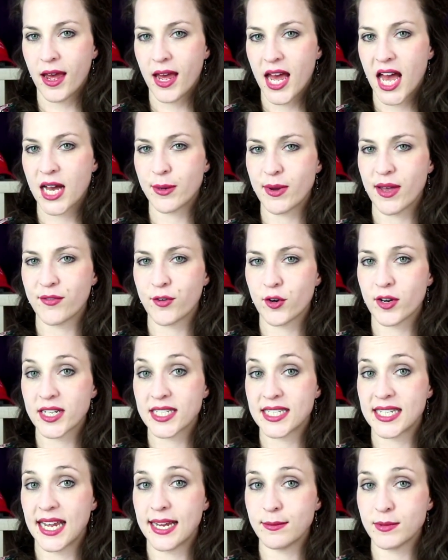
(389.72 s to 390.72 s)
However,
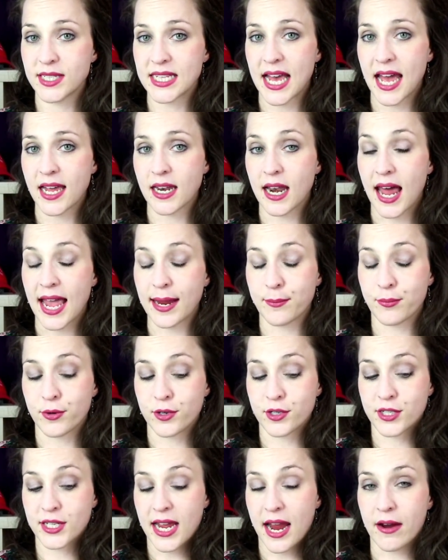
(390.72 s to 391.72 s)
it seems that, like
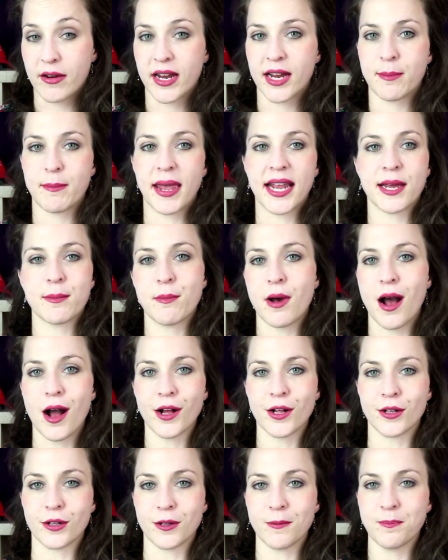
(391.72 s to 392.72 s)
Prince Harry and Meghan
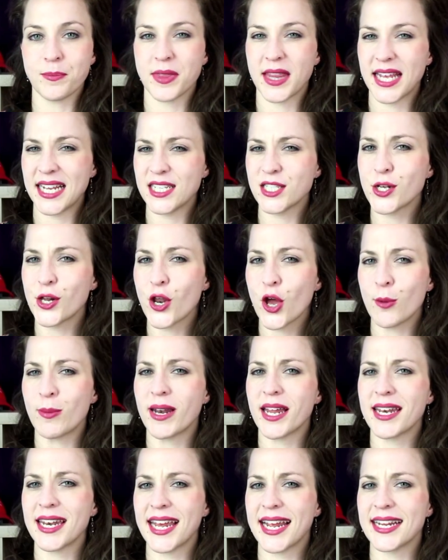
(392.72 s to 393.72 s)
Markle, these
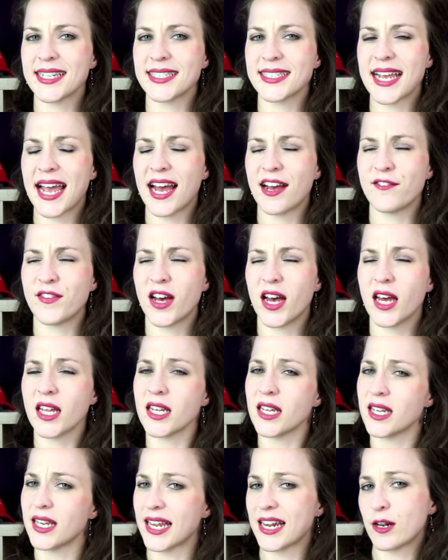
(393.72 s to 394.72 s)
global elites have a
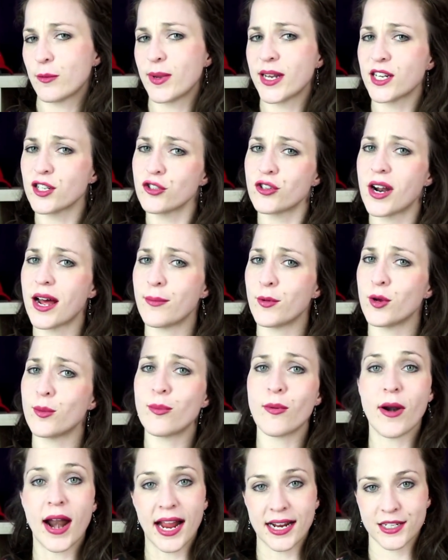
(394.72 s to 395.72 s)
little bit of trouble
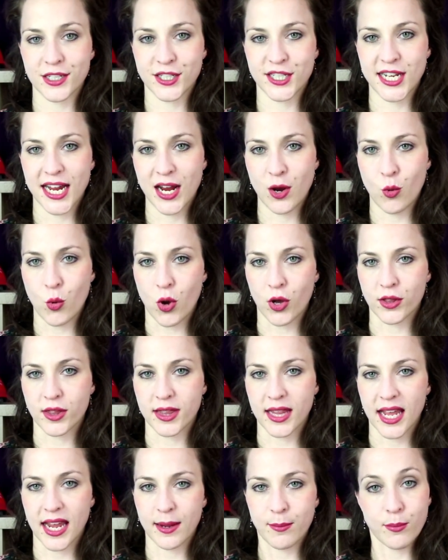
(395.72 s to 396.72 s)
practicing
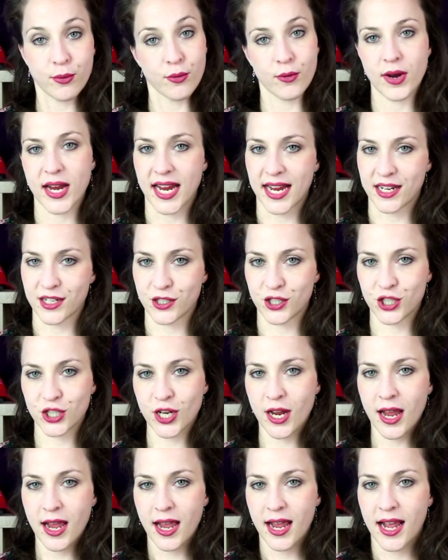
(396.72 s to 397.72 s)
what they
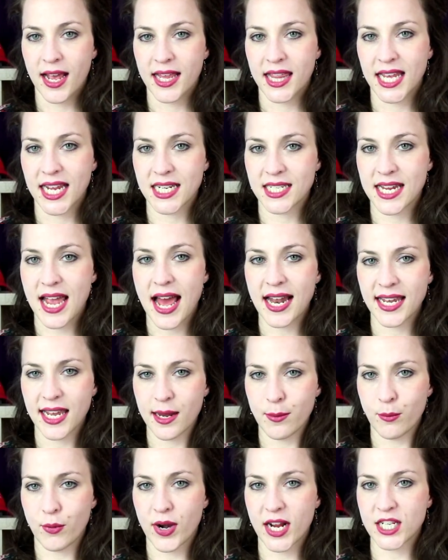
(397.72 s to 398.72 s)
preach. The
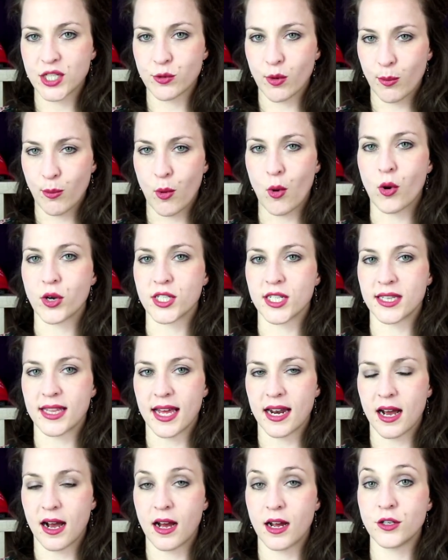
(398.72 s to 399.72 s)
Italian press reported
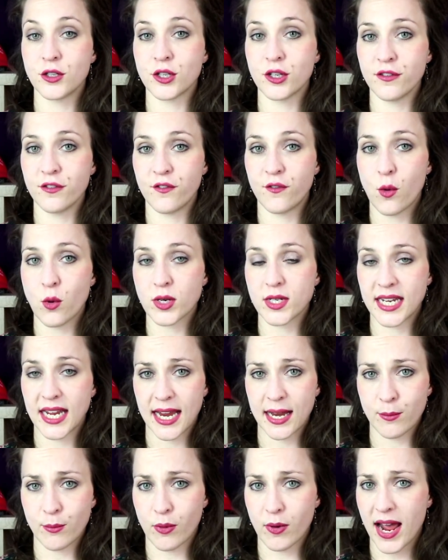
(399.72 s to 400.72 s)
that
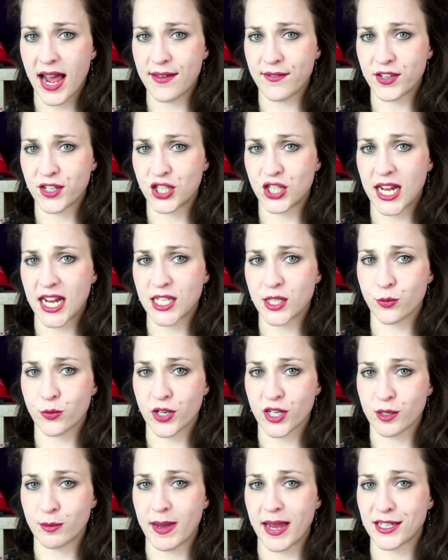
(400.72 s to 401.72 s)
114 private jets
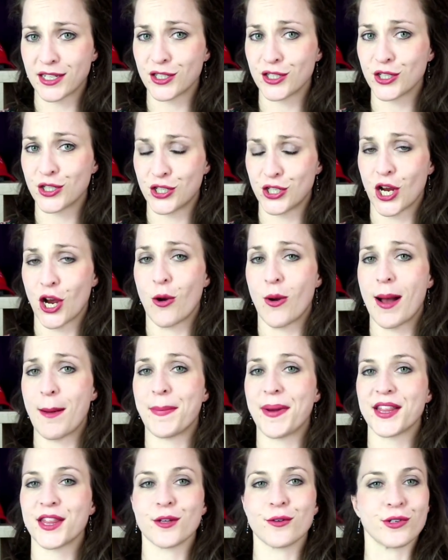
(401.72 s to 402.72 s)
were expected to show up
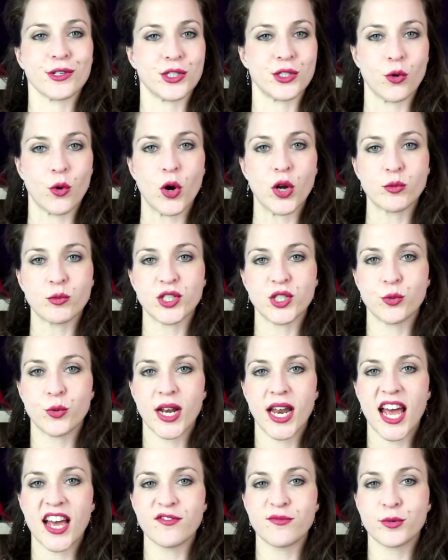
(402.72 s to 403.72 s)
at the resort, which
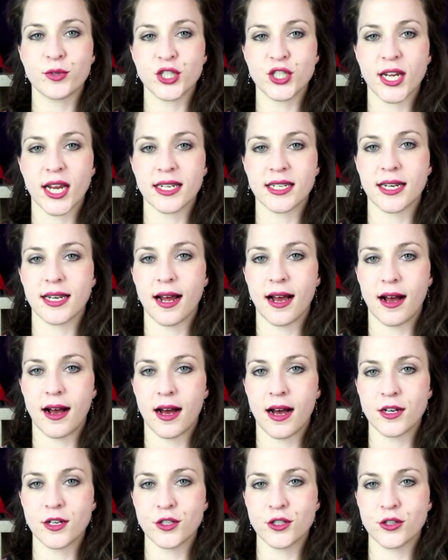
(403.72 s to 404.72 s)
would have projected
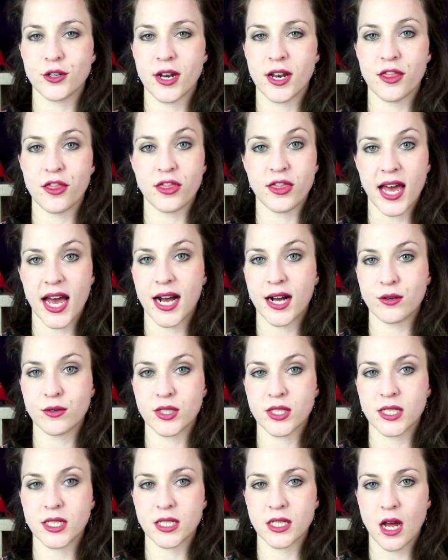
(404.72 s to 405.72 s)

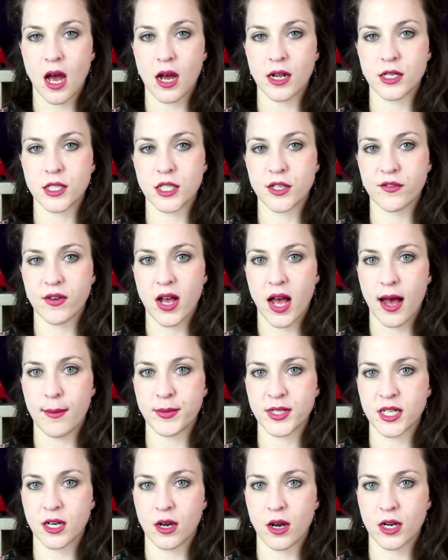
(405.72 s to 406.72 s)
100,000 tons of
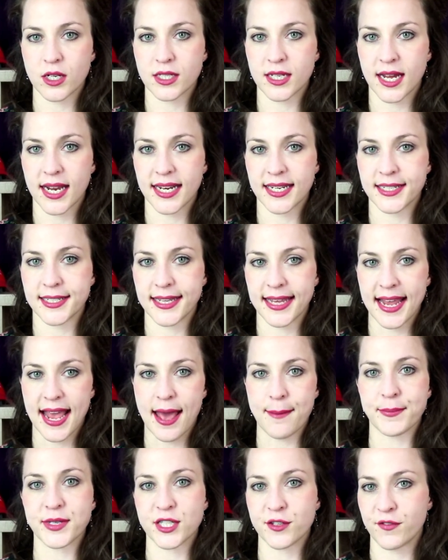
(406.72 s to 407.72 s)
carbon dioxide into the
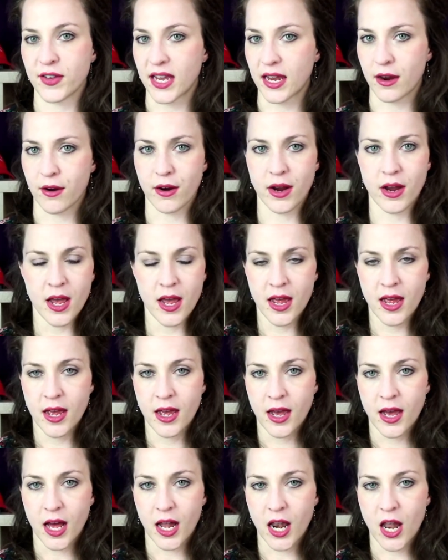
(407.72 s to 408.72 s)
atmosphere.
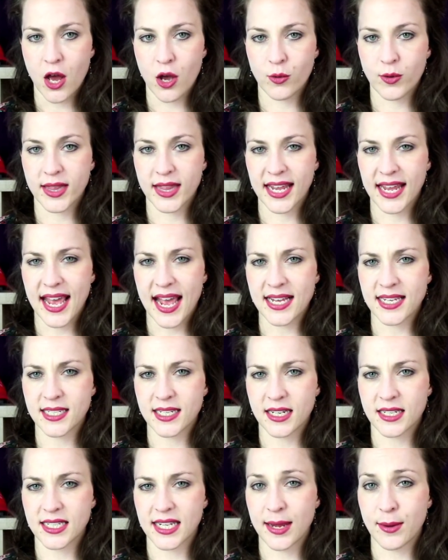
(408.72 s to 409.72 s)
Along with the
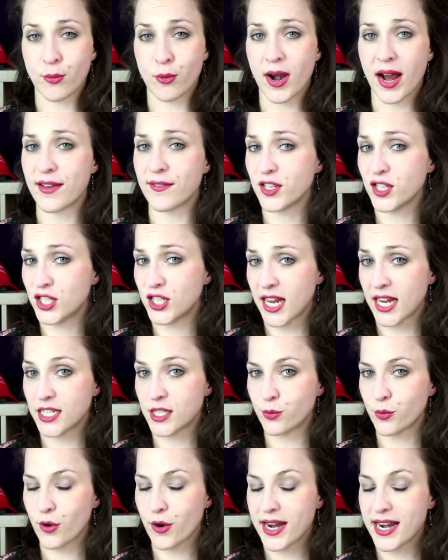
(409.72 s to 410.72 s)
gas-guzzling private
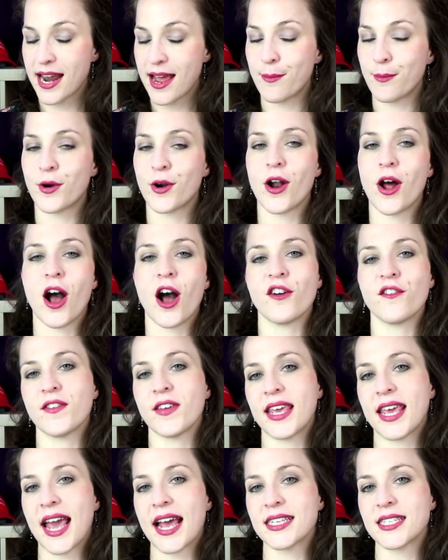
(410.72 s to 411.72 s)
jets were a number
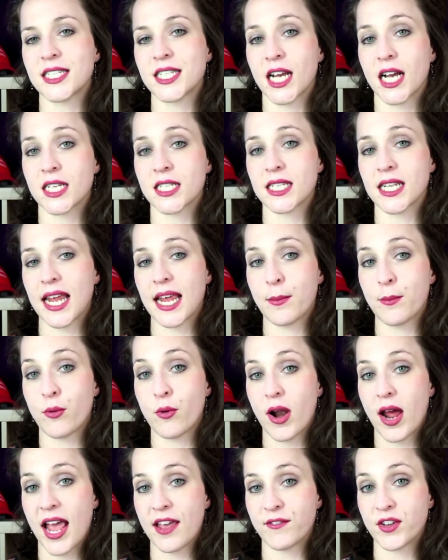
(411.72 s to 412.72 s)
of gas-guzzling
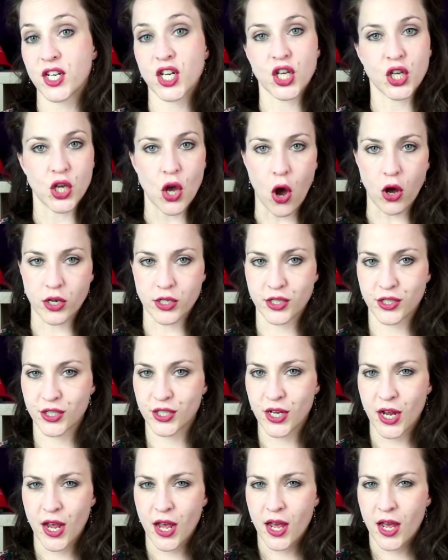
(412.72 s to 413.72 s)
private
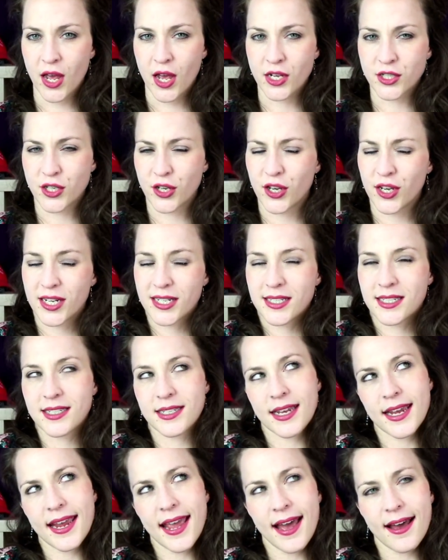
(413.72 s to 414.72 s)
yachts. So you can
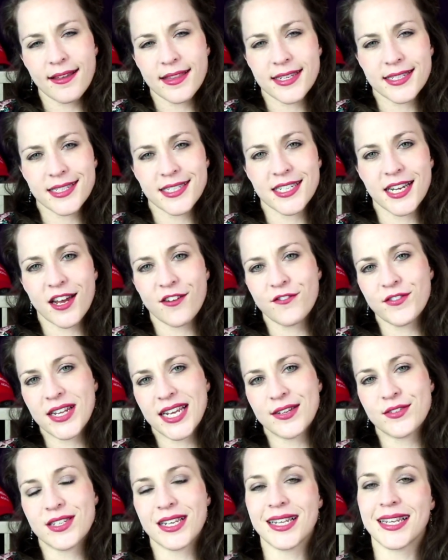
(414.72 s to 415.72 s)
see how this stuff
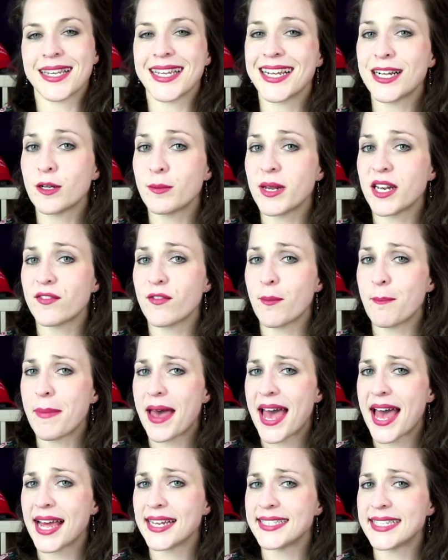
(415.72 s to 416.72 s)
leaves a little bit of a
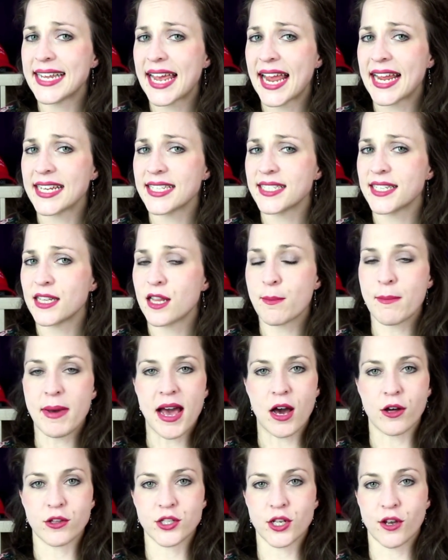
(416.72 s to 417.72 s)
bad taste in the
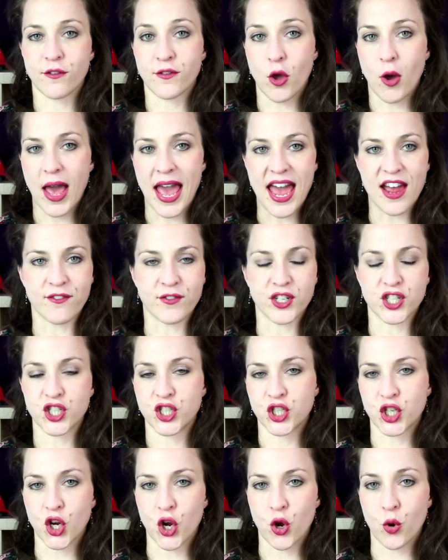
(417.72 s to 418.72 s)
mouths of your
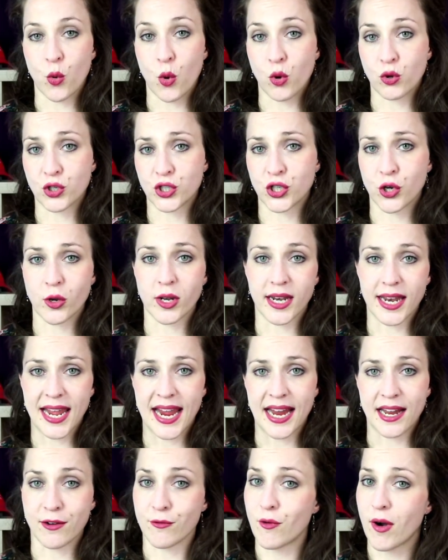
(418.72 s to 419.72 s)
average Joe or
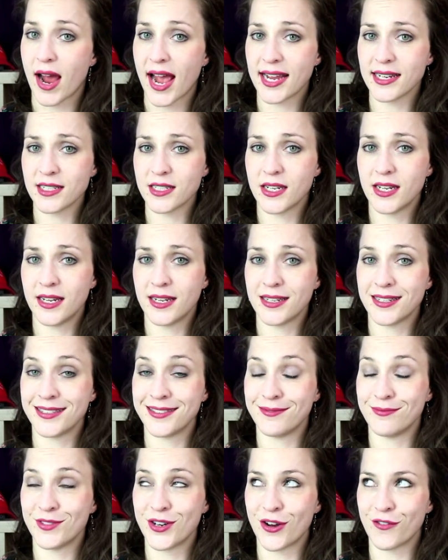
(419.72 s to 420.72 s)
Jolene, right?
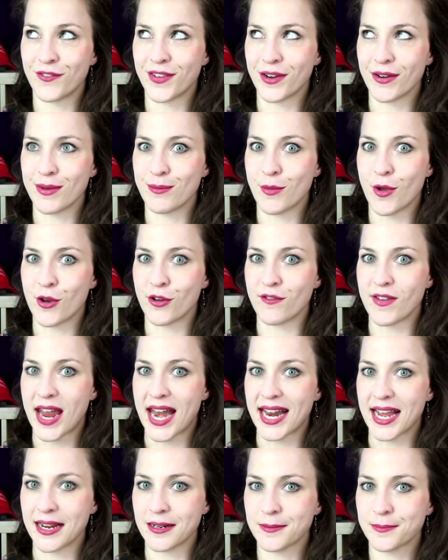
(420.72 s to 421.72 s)
Not very
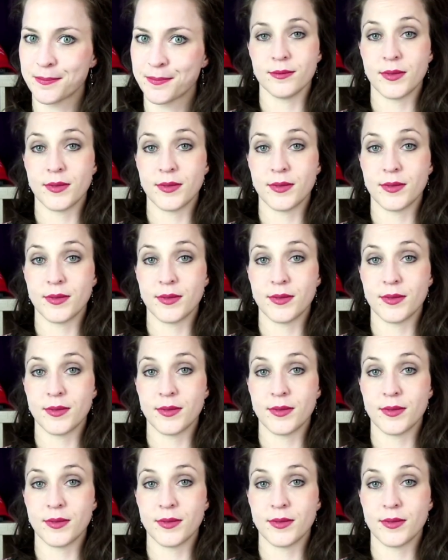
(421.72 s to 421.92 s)
motivating.